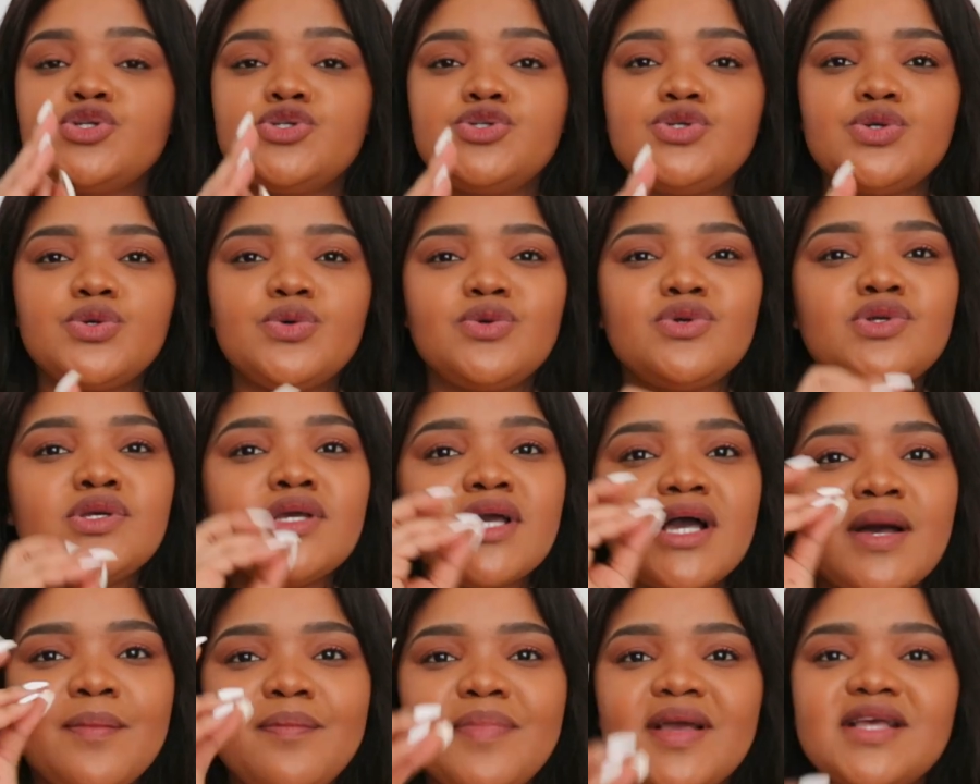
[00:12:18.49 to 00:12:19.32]
Two,
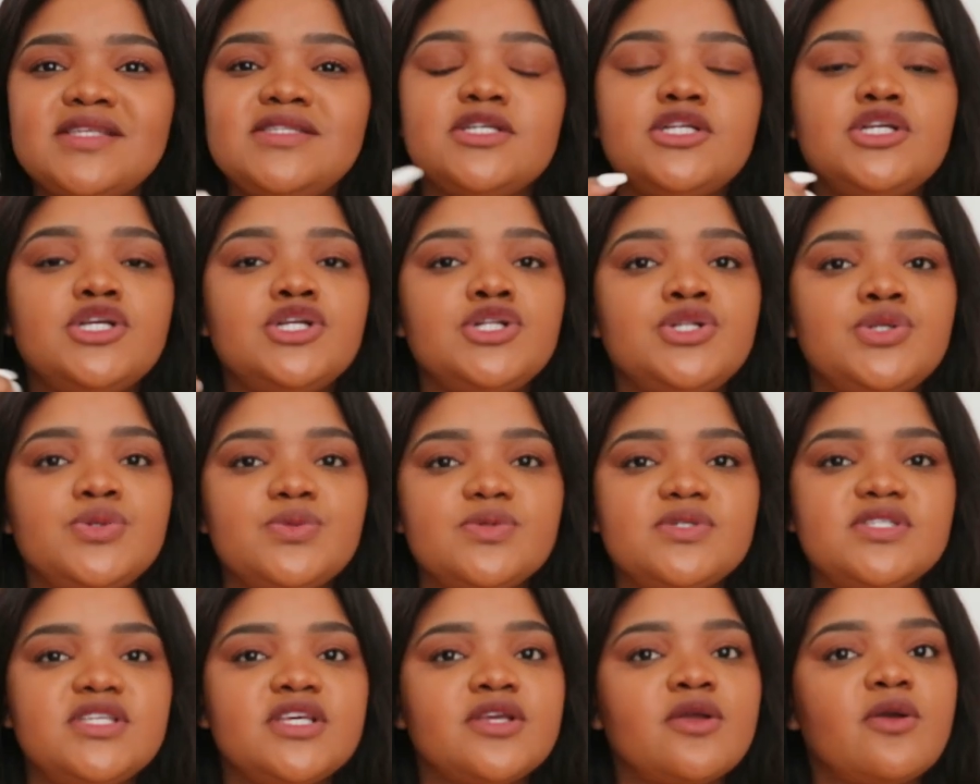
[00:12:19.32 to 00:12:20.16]
you are basically
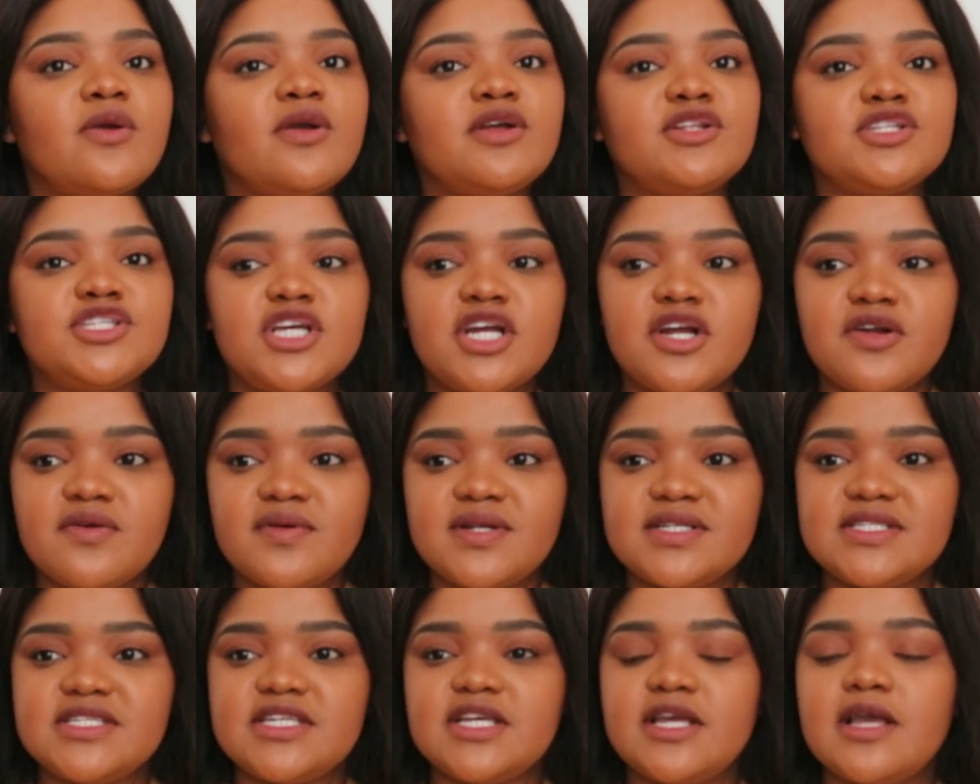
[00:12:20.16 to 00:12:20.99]
losing your
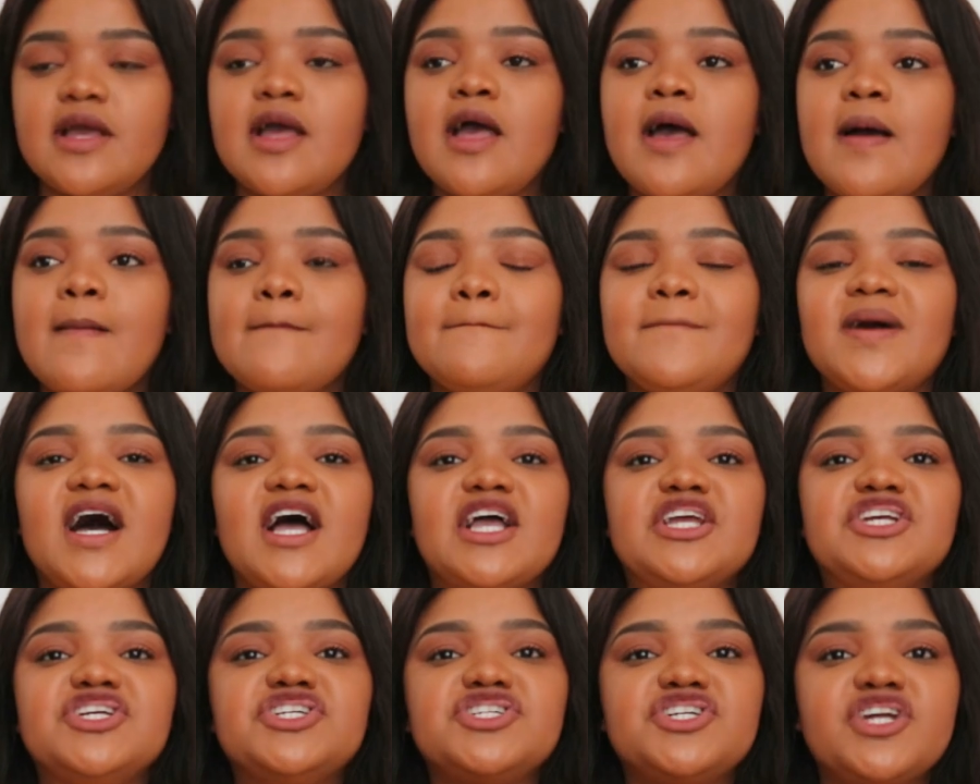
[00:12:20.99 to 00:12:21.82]
integrity
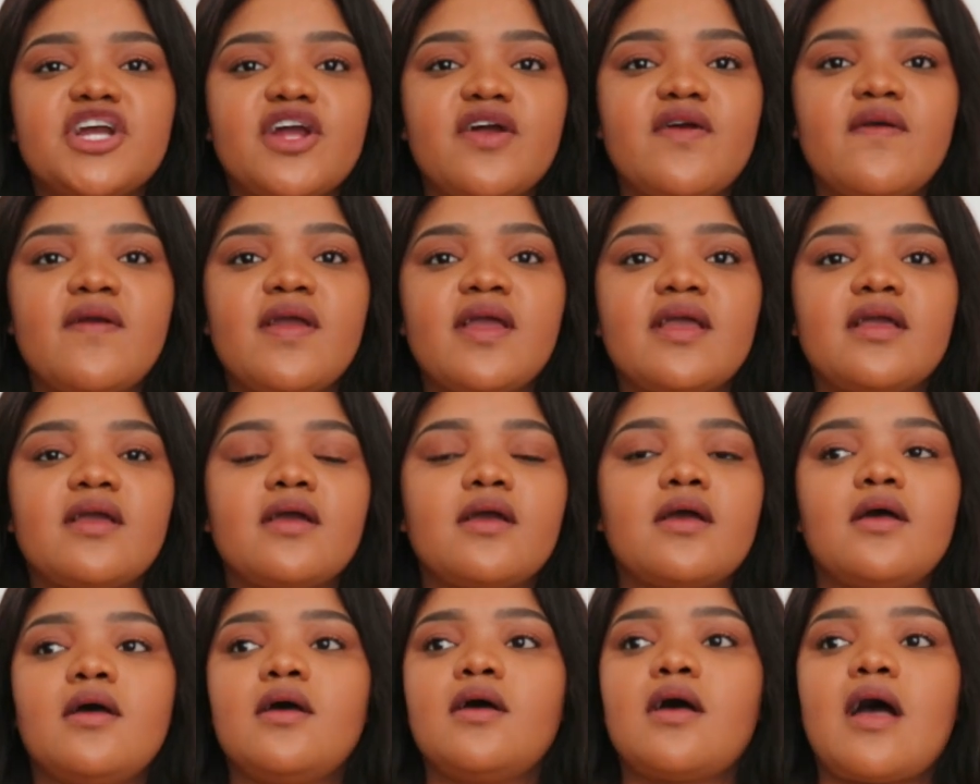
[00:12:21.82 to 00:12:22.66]
by
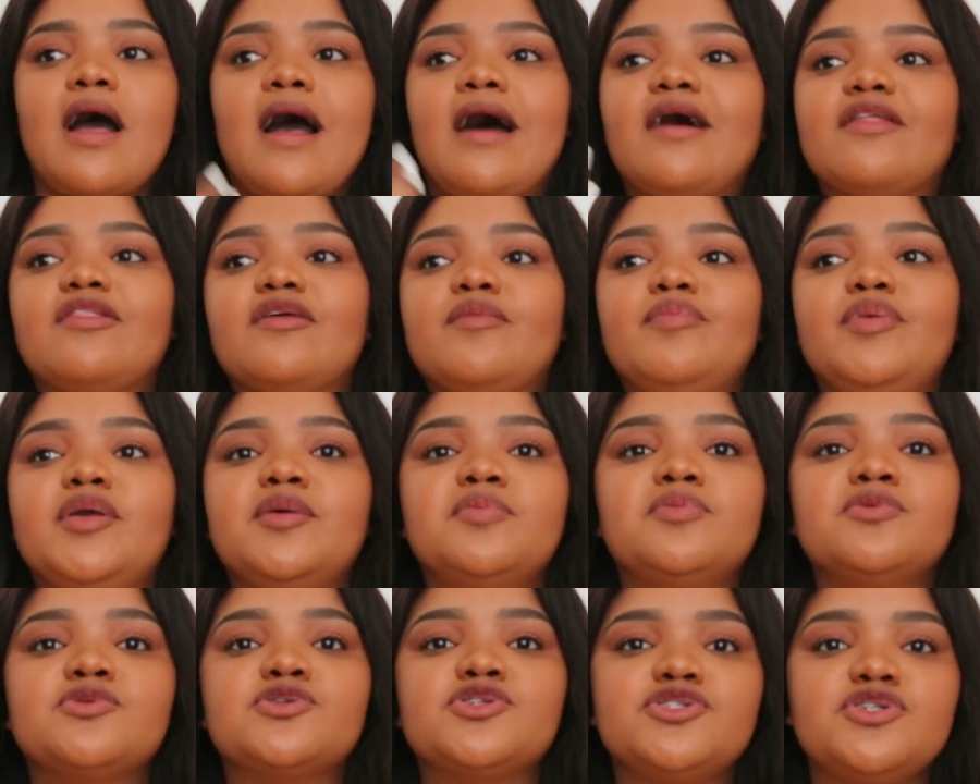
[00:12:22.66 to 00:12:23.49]
sharing other
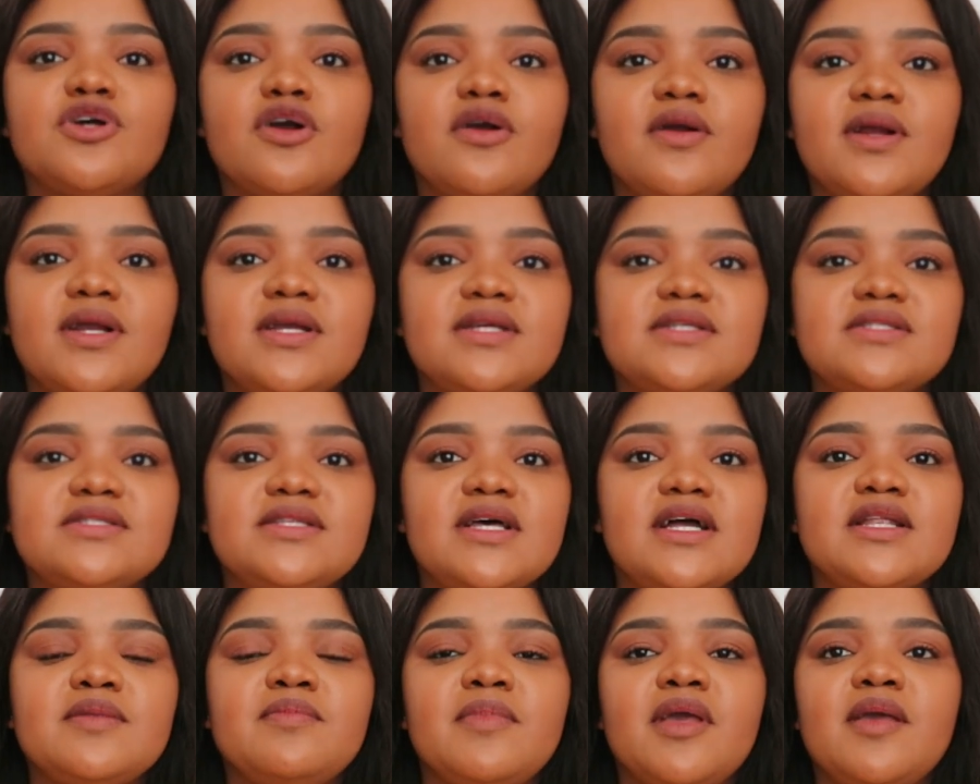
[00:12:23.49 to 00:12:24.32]
people's stories,
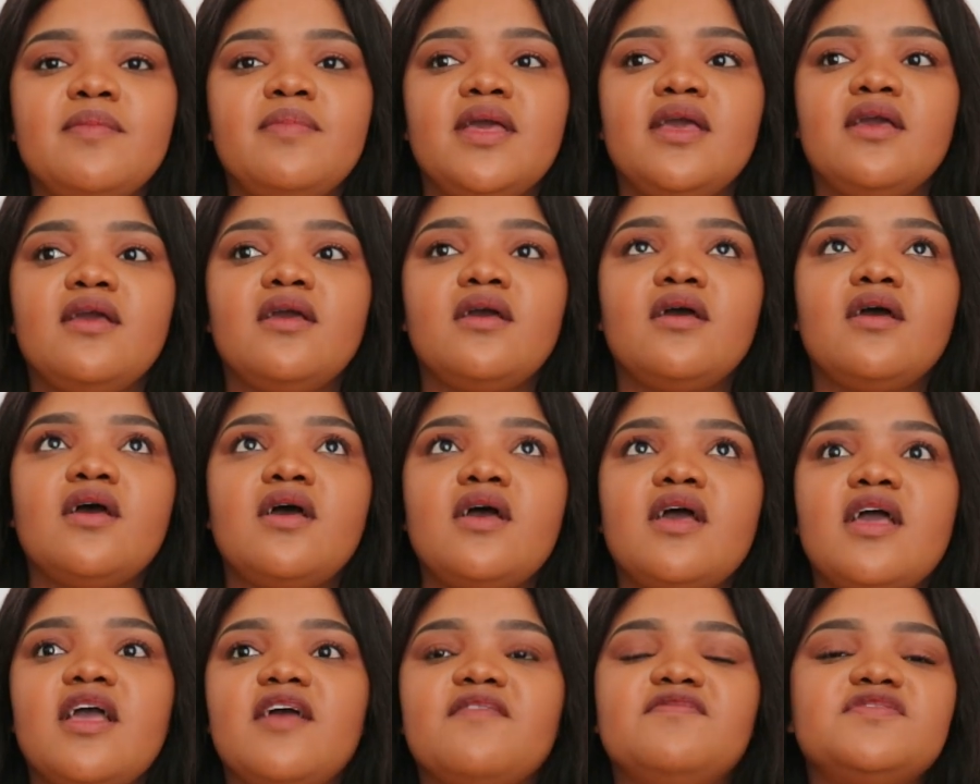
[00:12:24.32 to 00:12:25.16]
that maybe
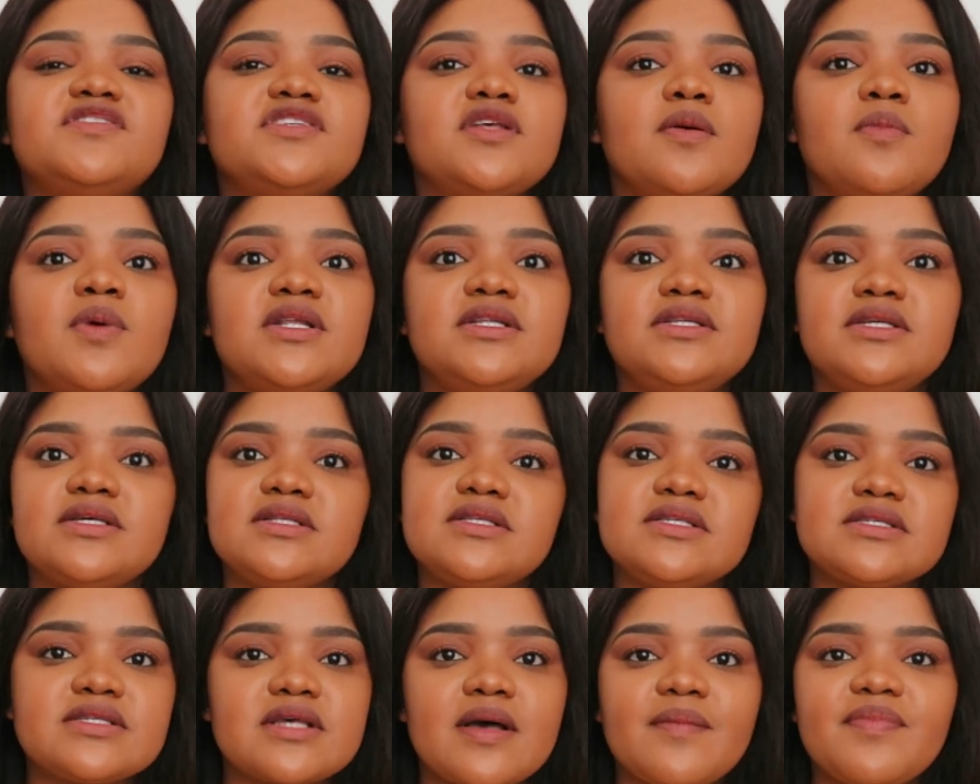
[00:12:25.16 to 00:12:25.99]
if someone
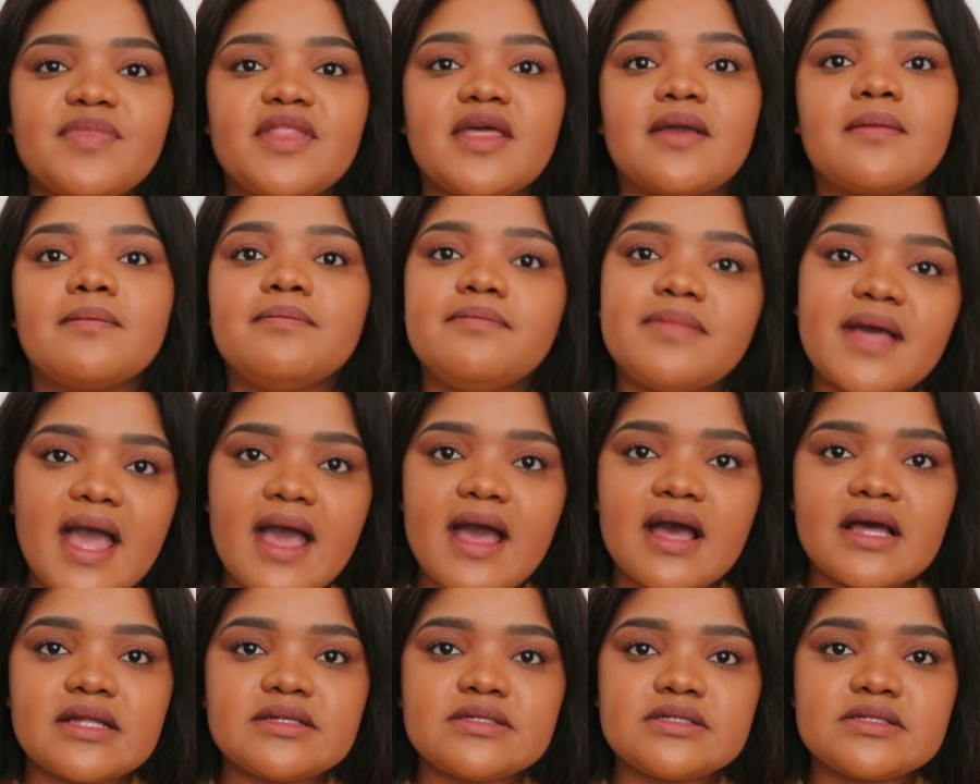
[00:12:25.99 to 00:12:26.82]
did something
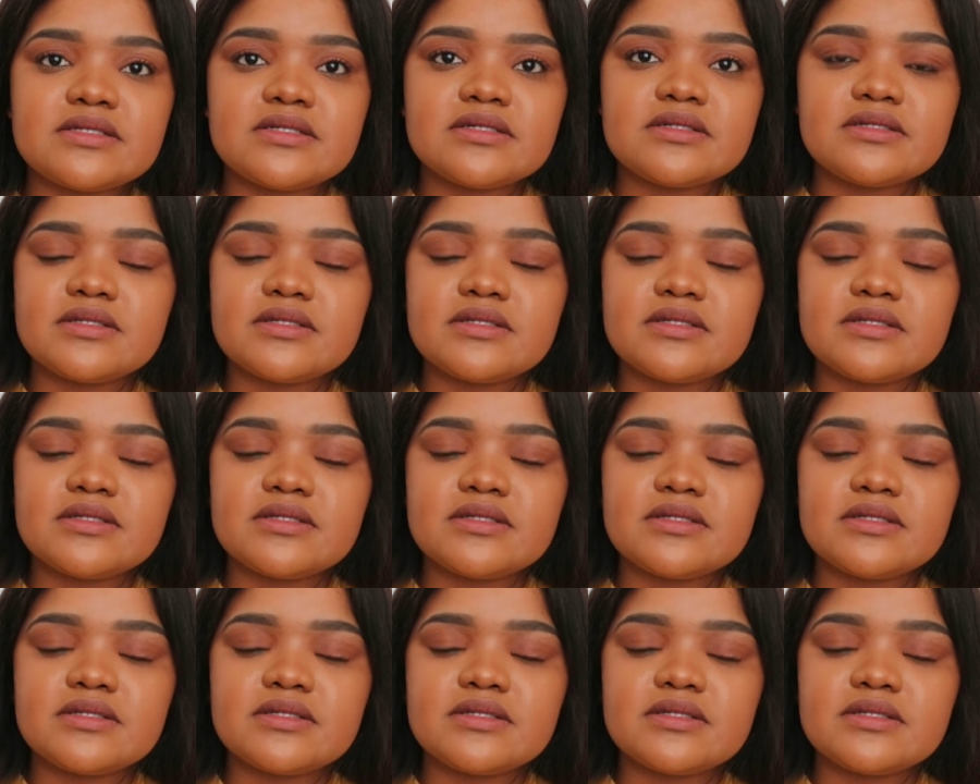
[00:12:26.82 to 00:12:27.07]
bad,